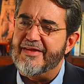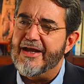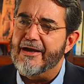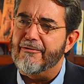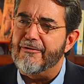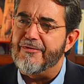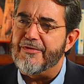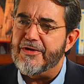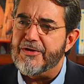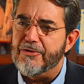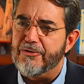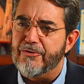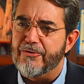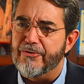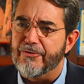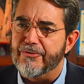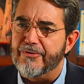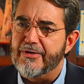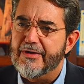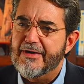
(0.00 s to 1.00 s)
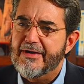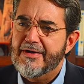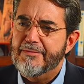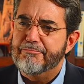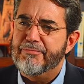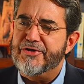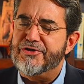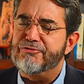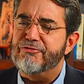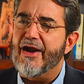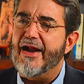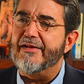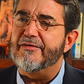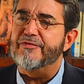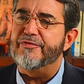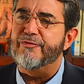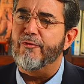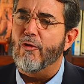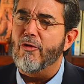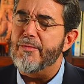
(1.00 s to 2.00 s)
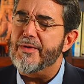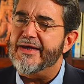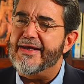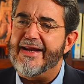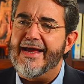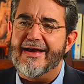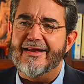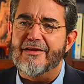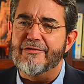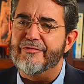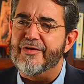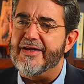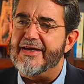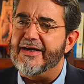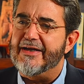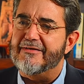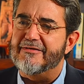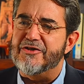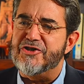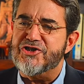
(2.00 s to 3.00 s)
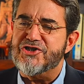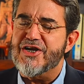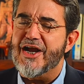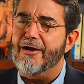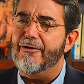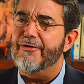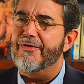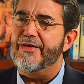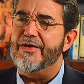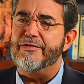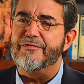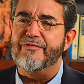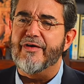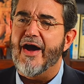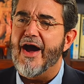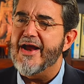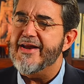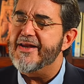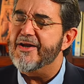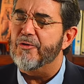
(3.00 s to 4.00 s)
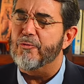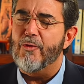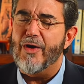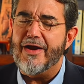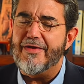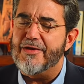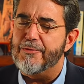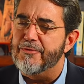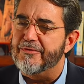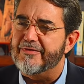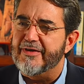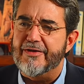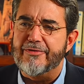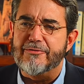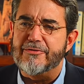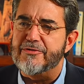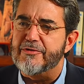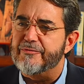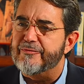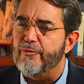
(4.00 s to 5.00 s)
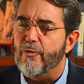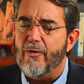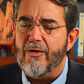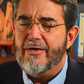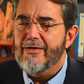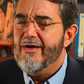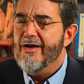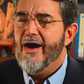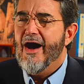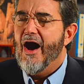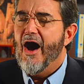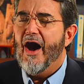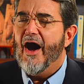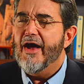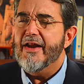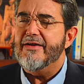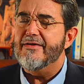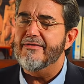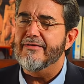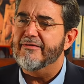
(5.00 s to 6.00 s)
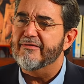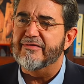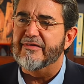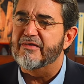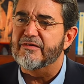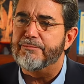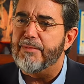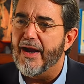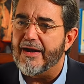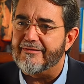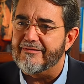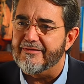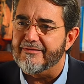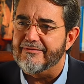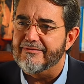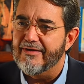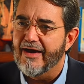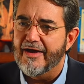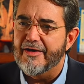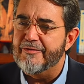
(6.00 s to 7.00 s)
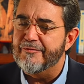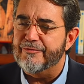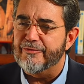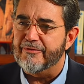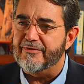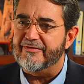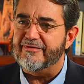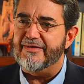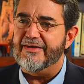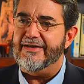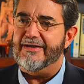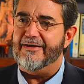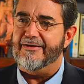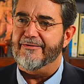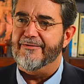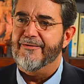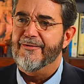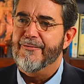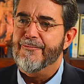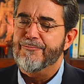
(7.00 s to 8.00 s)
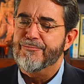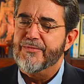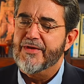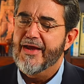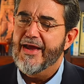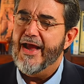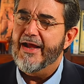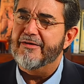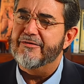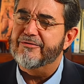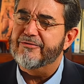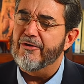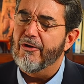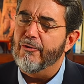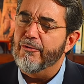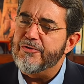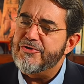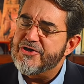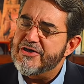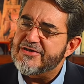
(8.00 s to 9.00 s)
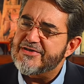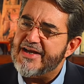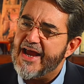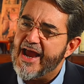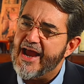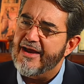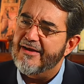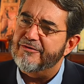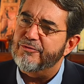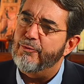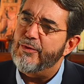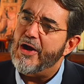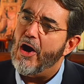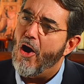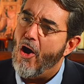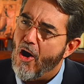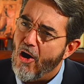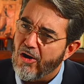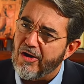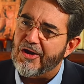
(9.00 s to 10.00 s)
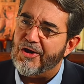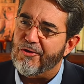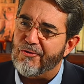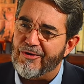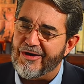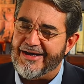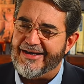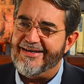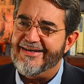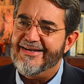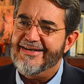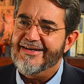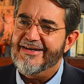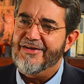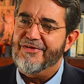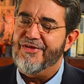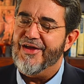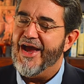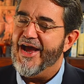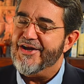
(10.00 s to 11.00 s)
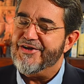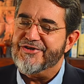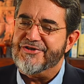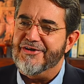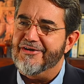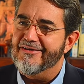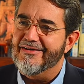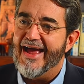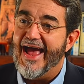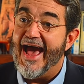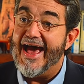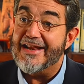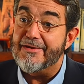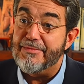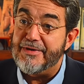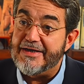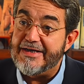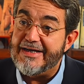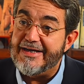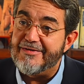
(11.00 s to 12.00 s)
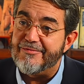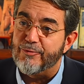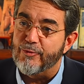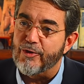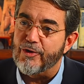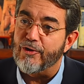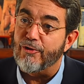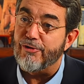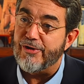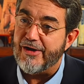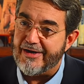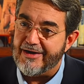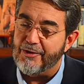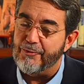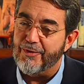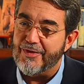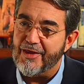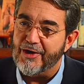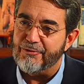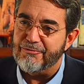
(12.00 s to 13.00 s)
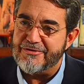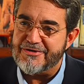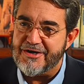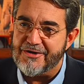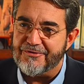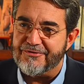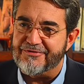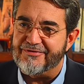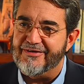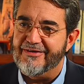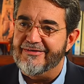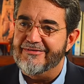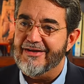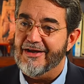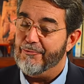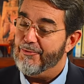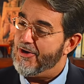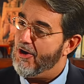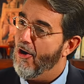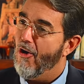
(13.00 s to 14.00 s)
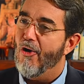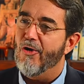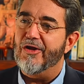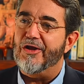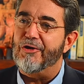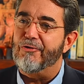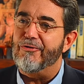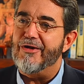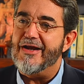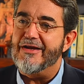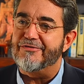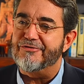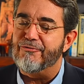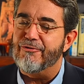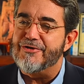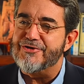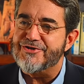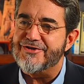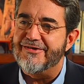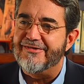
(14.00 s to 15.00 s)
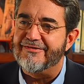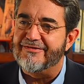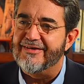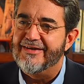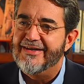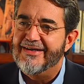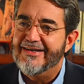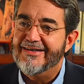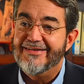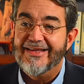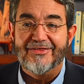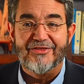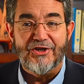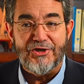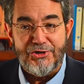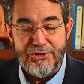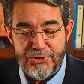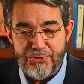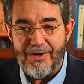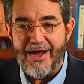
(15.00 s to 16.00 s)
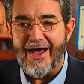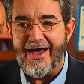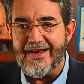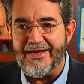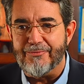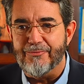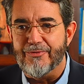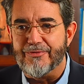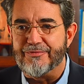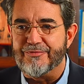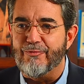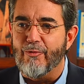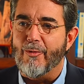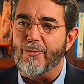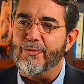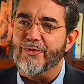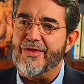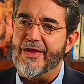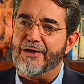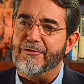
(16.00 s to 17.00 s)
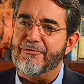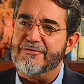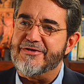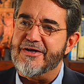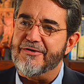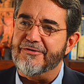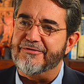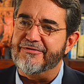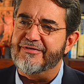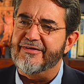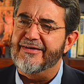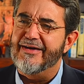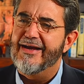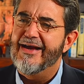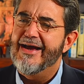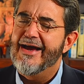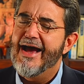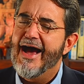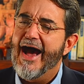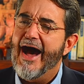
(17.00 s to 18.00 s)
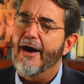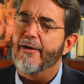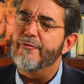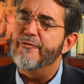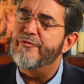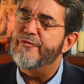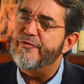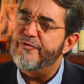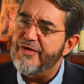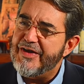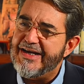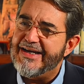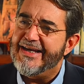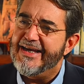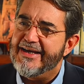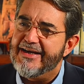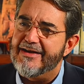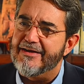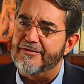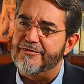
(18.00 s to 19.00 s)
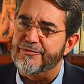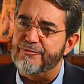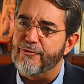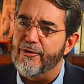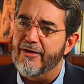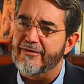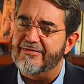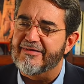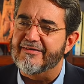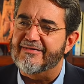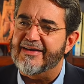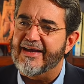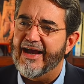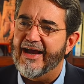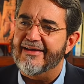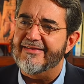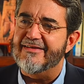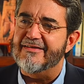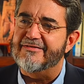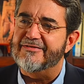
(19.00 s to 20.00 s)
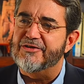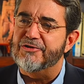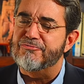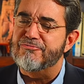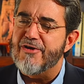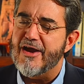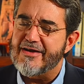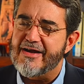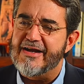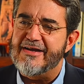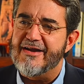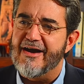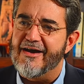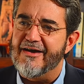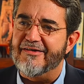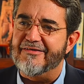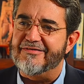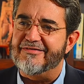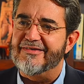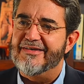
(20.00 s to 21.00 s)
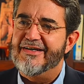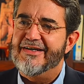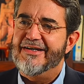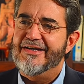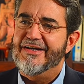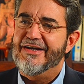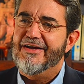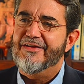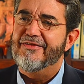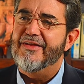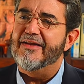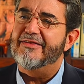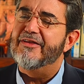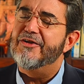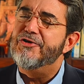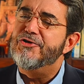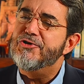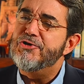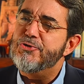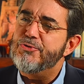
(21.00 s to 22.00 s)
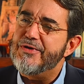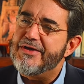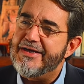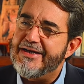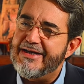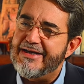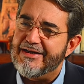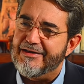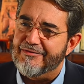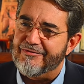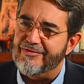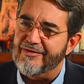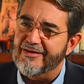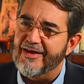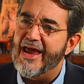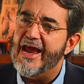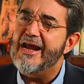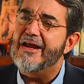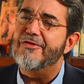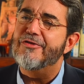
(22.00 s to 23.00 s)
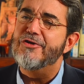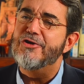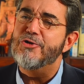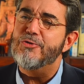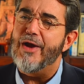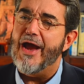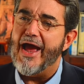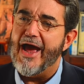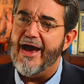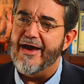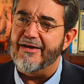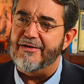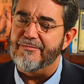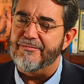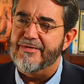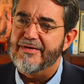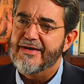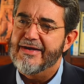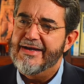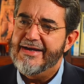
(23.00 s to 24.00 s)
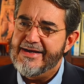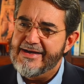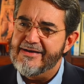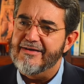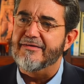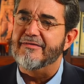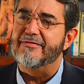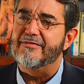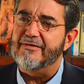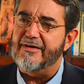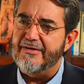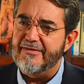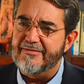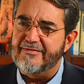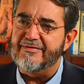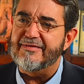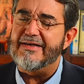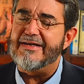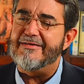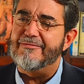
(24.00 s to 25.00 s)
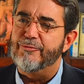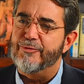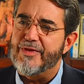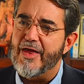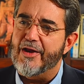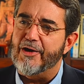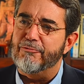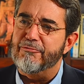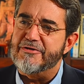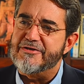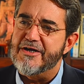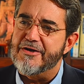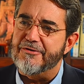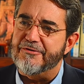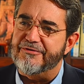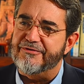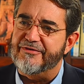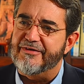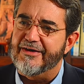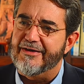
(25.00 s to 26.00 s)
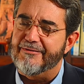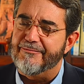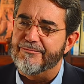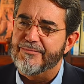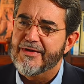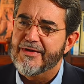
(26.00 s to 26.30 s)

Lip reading: there in the old, but transforming and elevating it to share in the divine in a way that was hitherto unsuspected, unforeseen. And so just as we all agree that Adam and Eve were created without original sin, and we all agree as Christians that the new Adam was formed without original sin, how fitting it is for us as Catholics to recognize that the new Eve, like the new Adam, is conceived without original sin.